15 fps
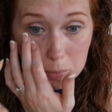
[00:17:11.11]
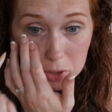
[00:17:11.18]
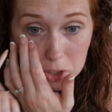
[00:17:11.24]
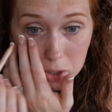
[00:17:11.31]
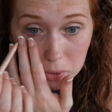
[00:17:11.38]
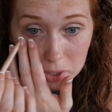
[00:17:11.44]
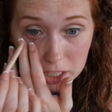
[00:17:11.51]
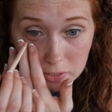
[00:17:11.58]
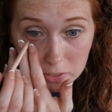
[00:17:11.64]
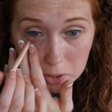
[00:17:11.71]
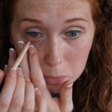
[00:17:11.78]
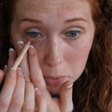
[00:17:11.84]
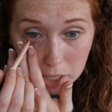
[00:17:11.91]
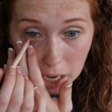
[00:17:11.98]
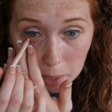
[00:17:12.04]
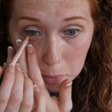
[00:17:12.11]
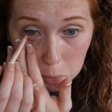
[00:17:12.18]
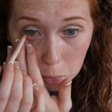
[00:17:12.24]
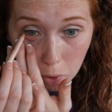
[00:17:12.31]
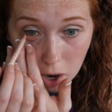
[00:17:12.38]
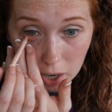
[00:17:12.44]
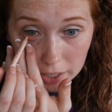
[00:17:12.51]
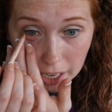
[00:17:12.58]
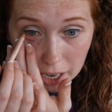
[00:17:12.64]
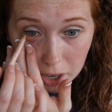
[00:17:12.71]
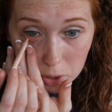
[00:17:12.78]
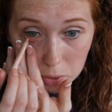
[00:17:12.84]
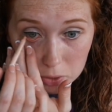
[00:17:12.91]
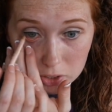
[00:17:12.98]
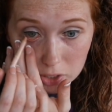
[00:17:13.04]
You know, even when I would walk
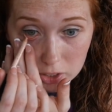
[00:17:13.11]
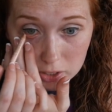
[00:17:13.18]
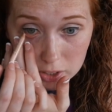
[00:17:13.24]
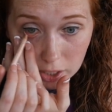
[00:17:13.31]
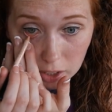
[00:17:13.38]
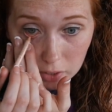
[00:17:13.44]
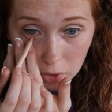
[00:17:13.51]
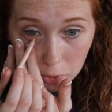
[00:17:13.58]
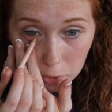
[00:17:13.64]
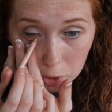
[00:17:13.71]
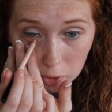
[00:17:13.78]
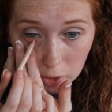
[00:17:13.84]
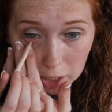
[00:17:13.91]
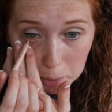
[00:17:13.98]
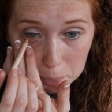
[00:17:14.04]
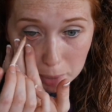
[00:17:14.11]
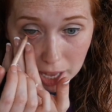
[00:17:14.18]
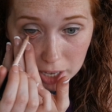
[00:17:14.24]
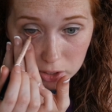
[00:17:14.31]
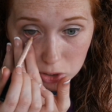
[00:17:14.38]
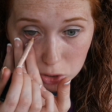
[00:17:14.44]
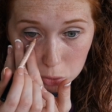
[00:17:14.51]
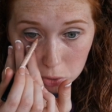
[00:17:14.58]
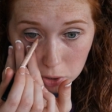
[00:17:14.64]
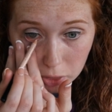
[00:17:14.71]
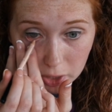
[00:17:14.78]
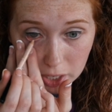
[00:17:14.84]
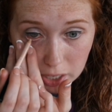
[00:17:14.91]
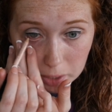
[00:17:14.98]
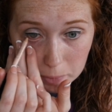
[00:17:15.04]
out to stand on the little, like, pedestal
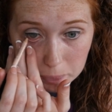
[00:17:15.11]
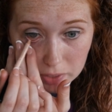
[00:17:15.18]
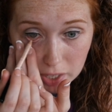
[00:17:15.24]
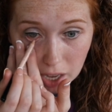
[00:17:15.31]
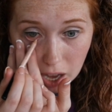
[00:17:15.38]
thing,